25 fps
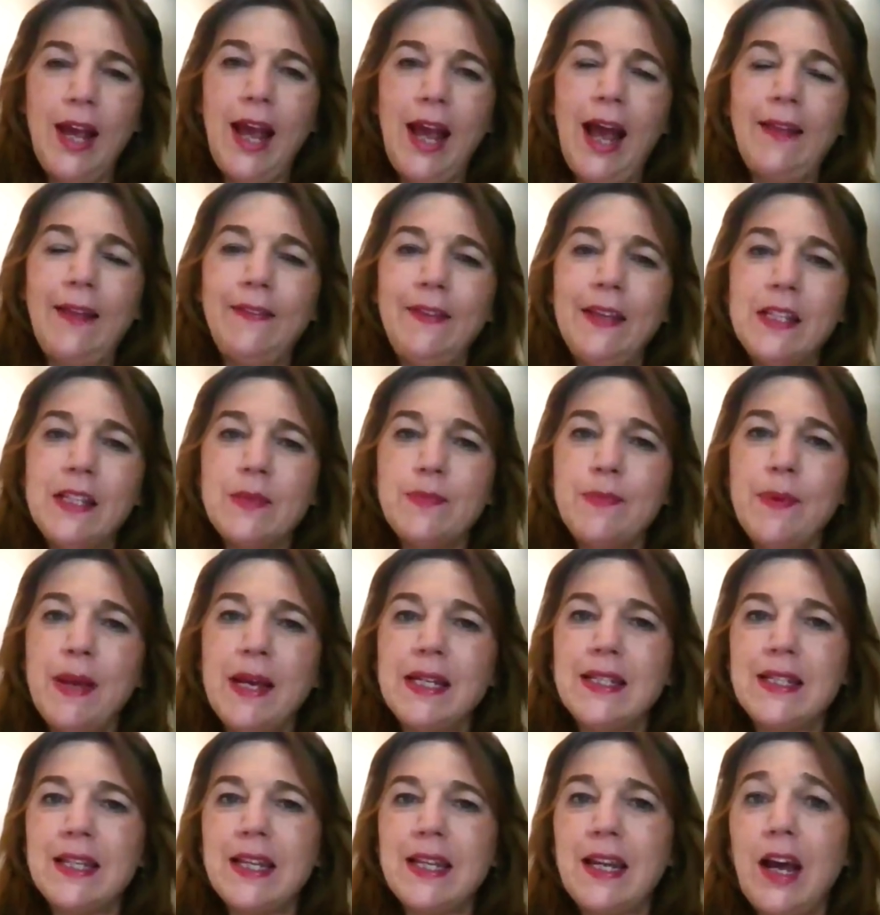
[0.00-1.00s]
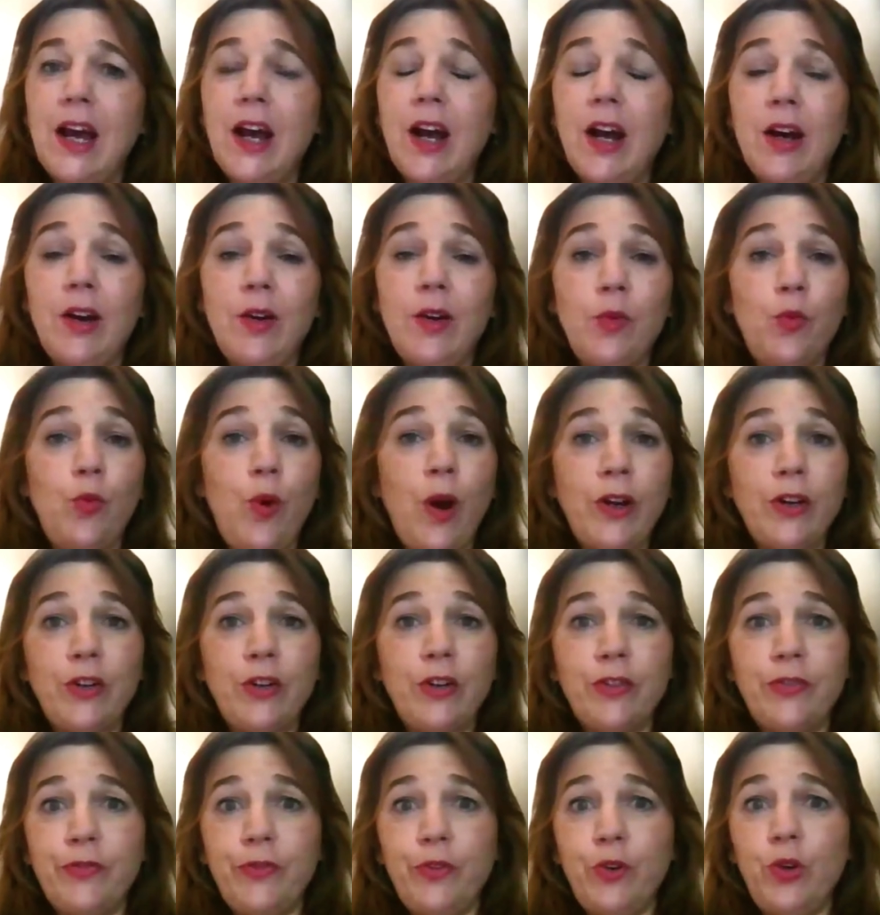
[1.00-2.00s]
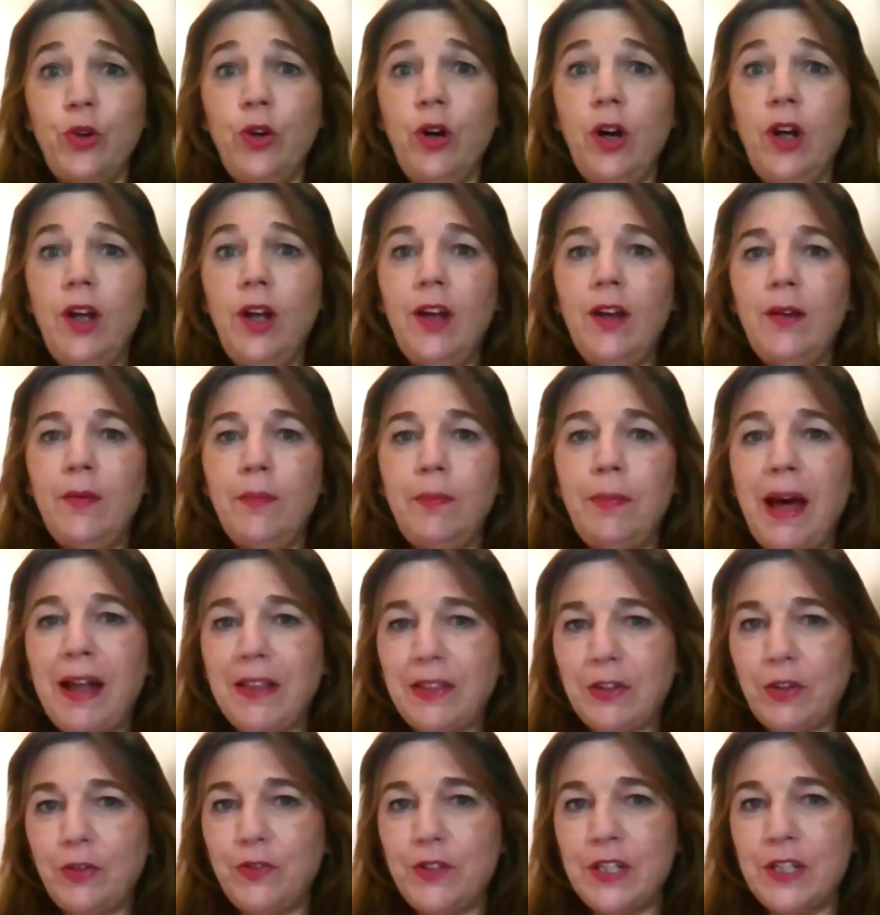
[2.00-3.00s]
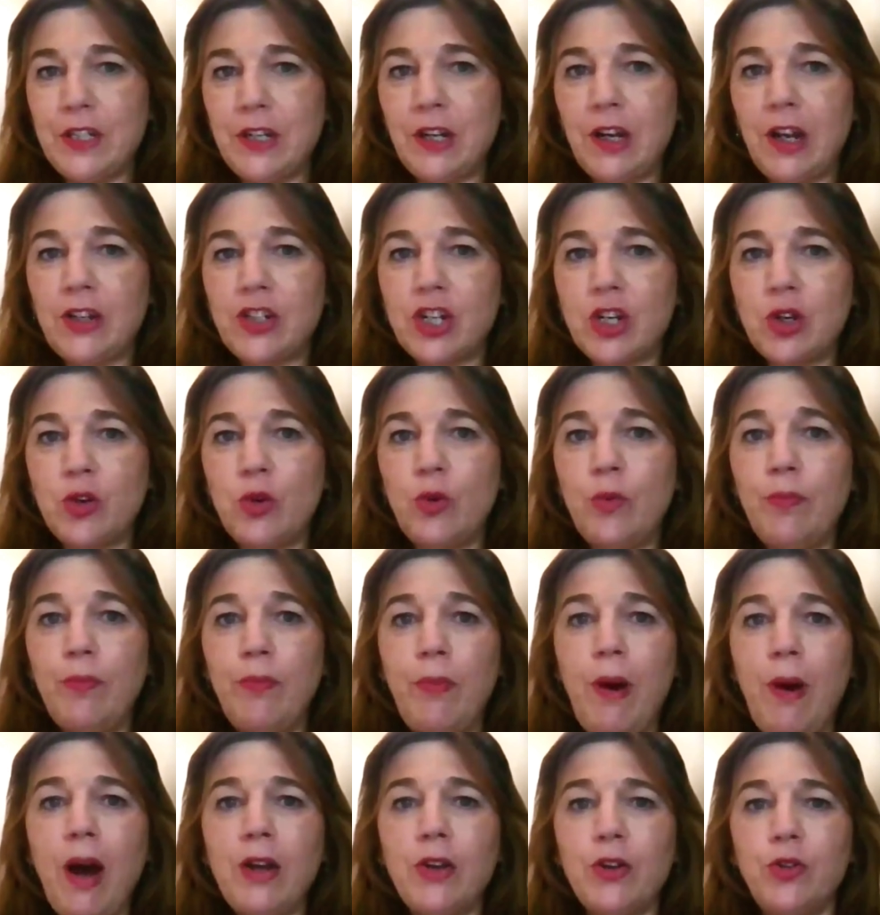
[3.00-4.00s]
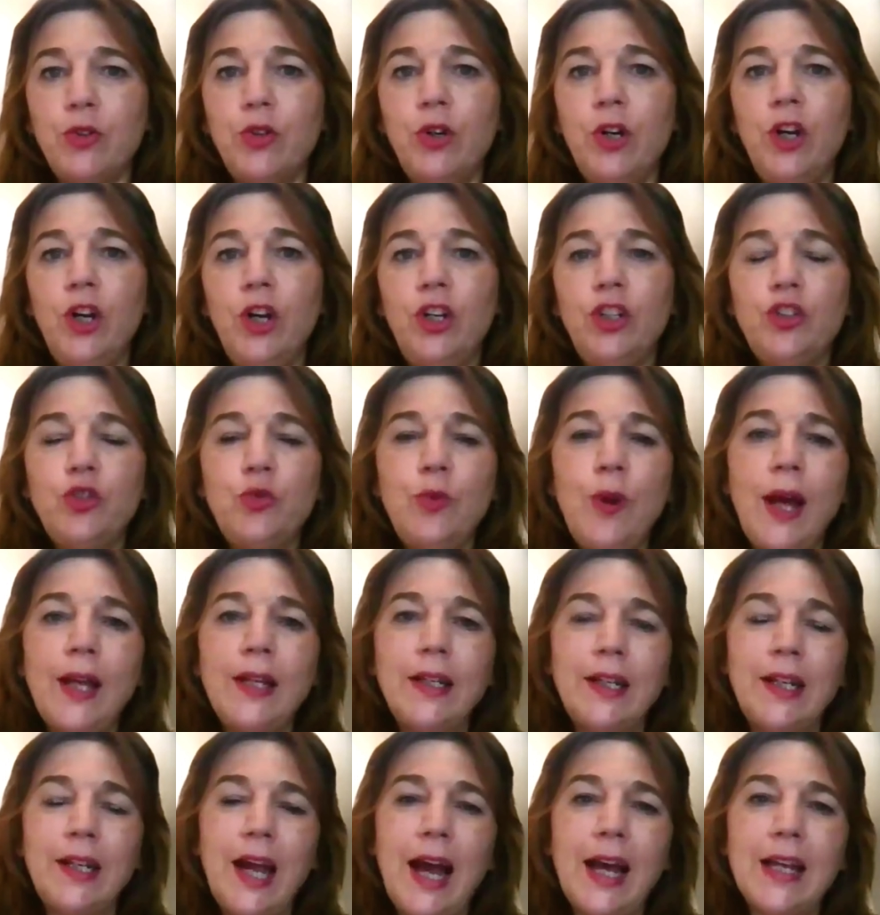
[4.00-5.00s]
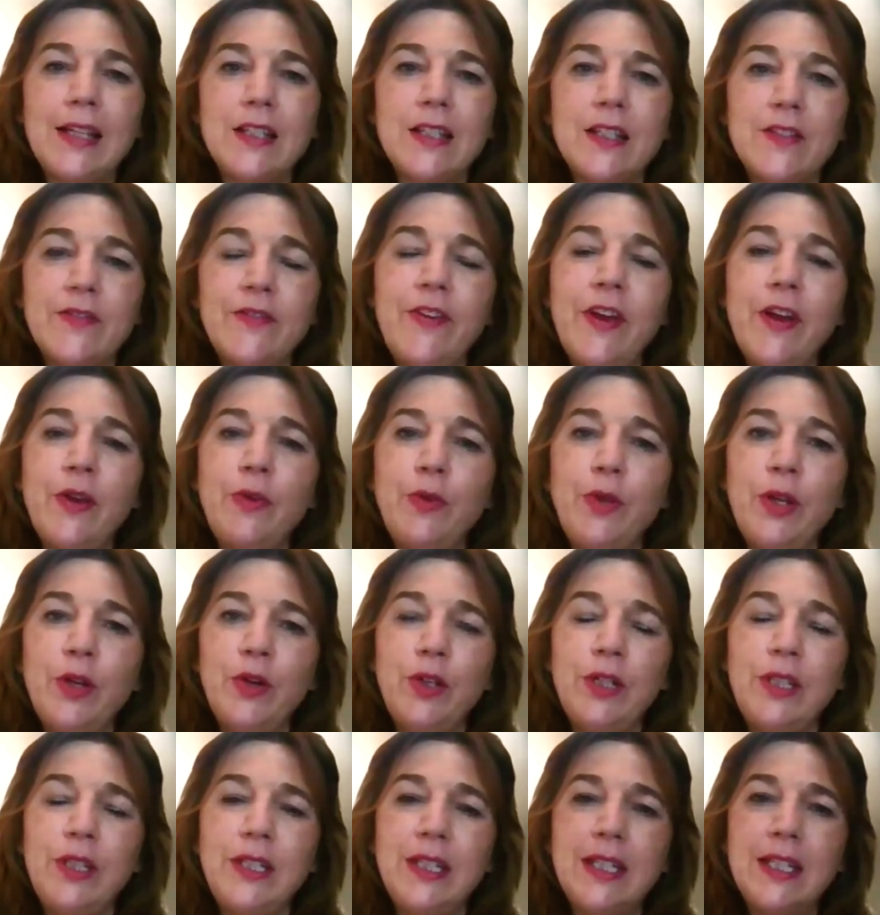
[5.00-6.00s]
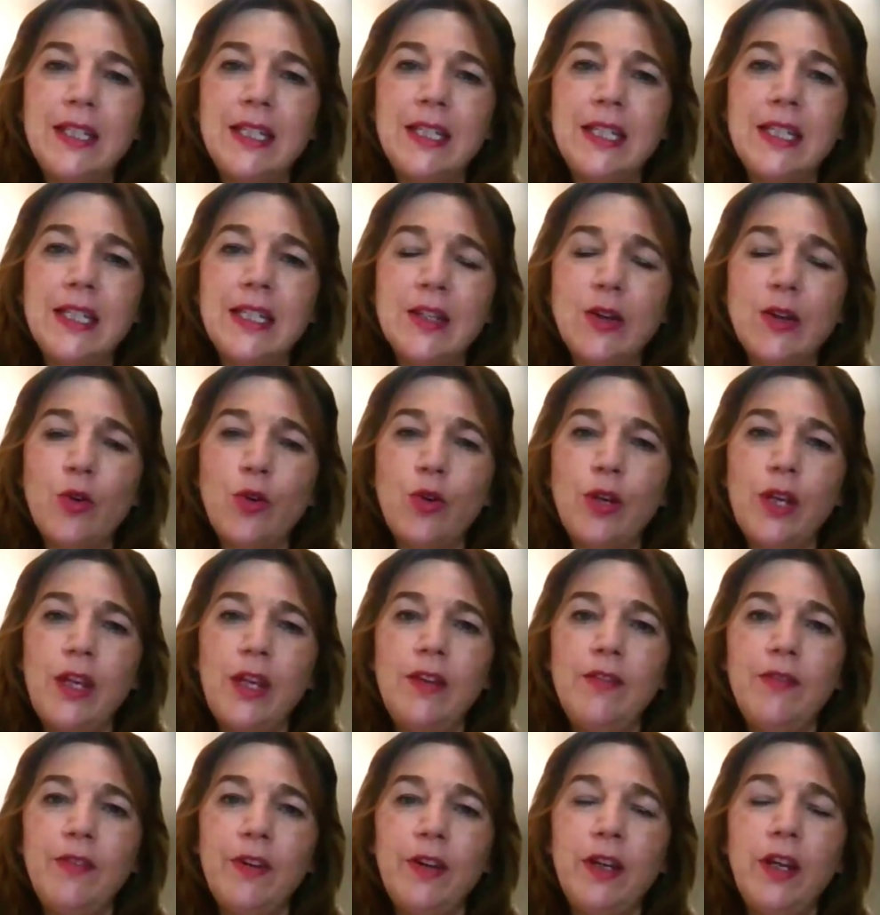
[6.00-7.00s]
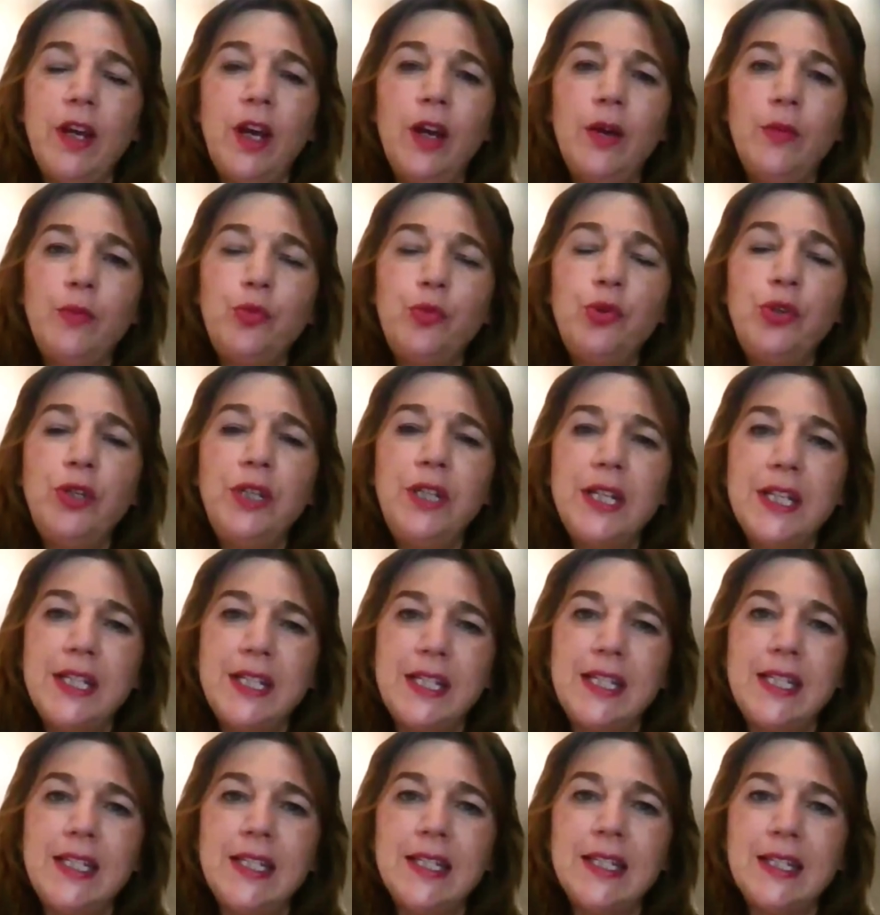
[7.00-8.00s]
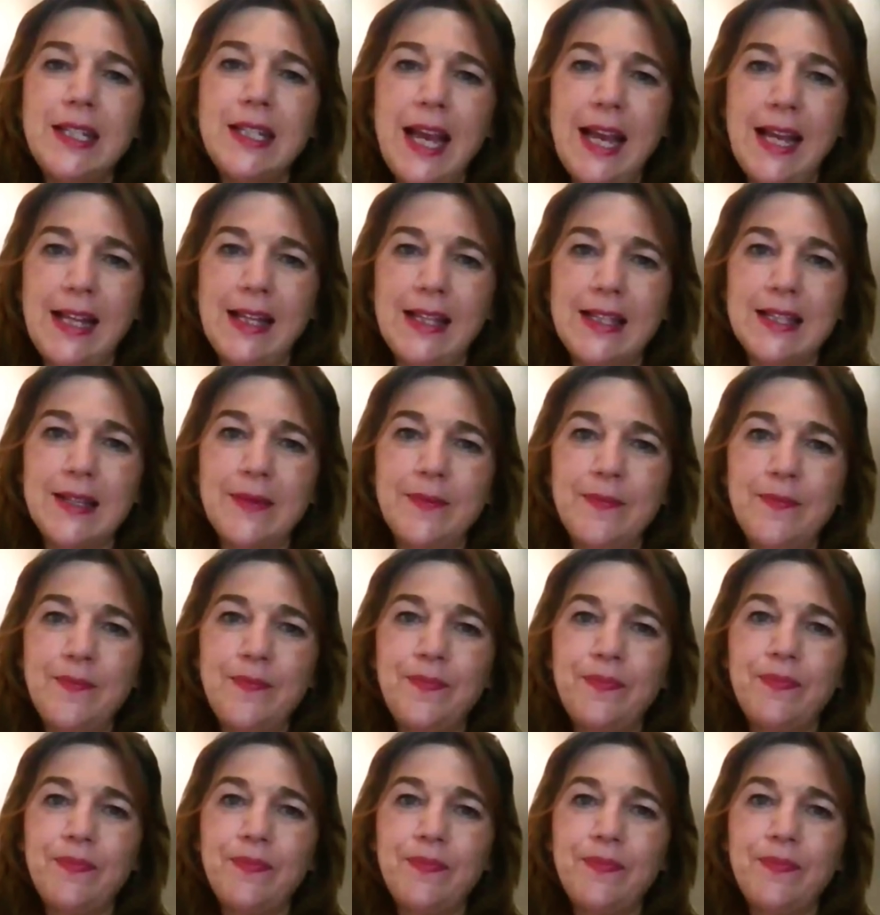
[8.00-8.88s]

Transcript: And this makes it a wonderful pathophysiological model to analyze very early disease or even pre-disease states.